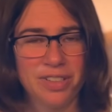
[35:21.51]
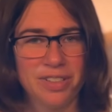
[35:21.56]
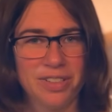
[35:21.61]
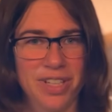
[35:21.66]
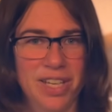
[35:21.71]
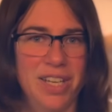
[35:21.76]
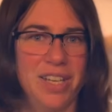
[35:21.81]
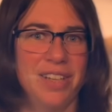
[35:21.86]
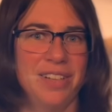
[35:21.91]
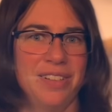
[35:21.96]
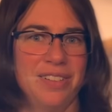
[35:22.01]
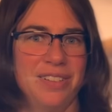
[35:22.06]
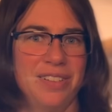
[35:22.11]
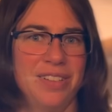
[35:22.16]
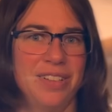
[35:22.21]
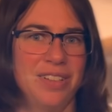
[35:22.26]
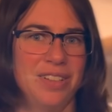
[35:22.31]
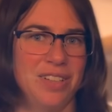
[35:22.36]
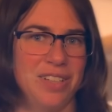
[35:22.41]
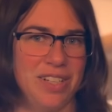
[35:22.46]
And
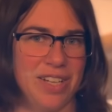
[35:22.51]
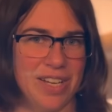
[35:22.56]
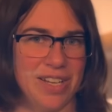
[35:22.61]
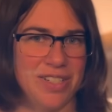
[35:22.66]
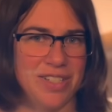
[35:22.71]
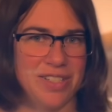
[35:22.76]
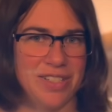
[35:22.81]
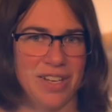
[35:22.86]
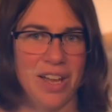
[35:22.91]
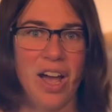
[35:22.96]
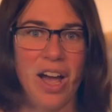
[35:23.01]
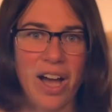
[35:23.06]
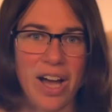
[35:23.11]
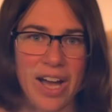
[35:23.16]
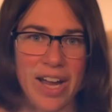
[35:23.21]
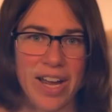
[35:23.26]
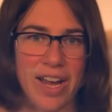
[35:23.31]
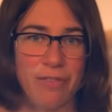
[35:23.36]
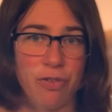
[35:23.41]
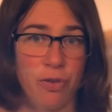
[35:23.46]
yes, I
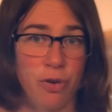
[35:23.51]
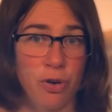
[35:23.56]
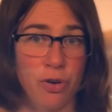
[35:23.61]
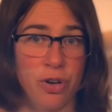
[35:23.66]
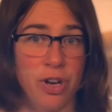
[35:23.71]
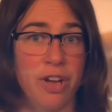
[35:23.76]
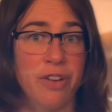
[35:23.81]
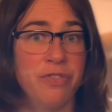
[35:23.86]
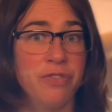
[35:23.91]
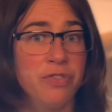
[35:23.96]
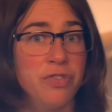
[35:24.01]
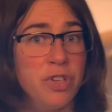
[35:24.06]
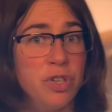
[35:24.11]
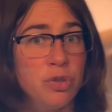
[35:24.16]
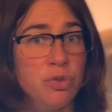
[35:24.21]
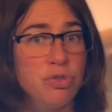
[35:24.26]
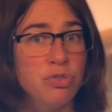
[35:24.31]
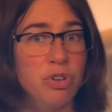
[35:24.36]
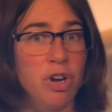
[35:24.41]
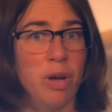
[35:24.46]
have heard a
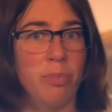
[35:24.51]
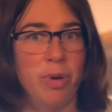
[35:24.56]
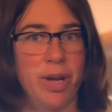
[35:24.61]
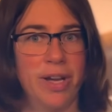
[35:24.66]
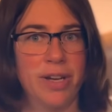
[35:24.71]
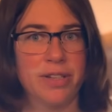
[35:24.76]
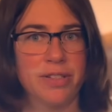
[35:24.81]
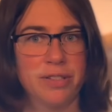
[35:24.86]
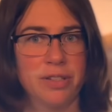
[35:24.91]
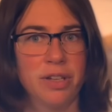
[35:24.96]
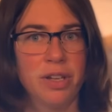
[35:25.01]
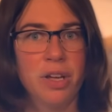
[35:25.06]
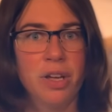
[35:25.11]
few drawbacks.